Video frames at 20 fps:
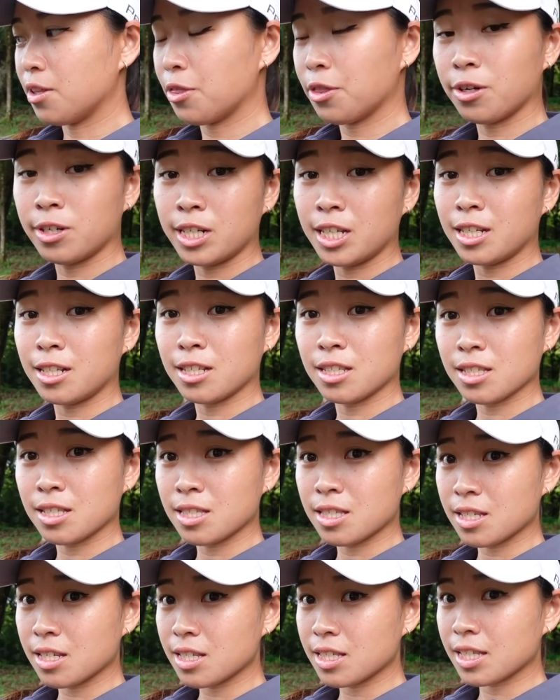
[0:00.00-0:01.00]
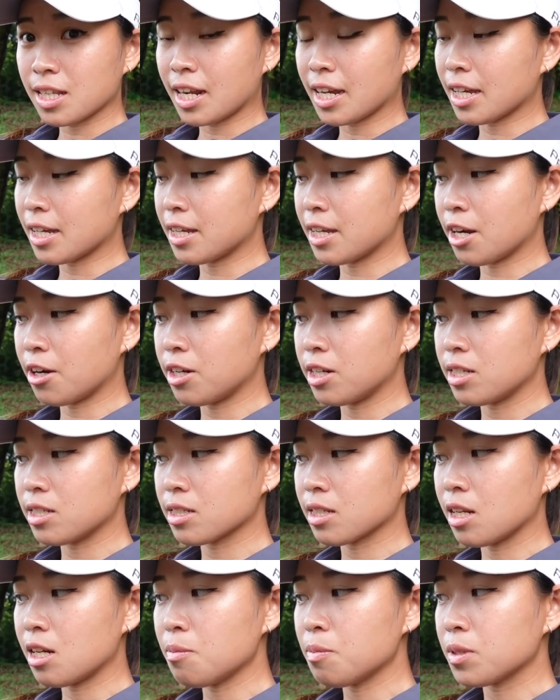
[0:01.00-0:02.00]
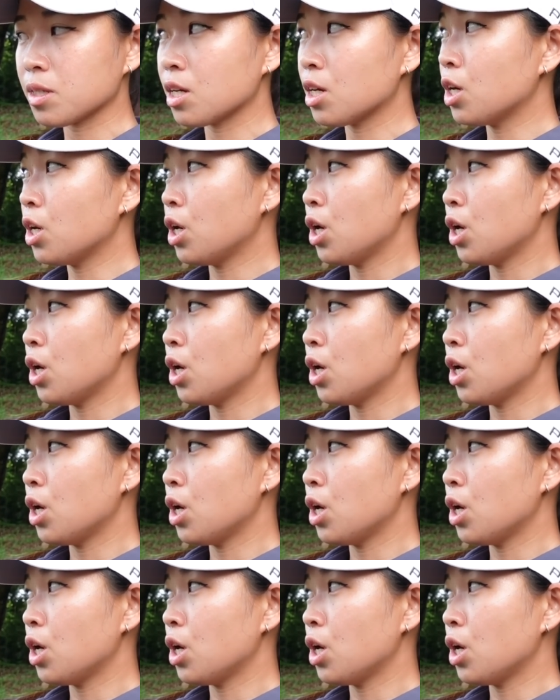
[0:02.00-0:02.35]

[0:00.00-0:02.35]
30 distances that I can carry these clubs.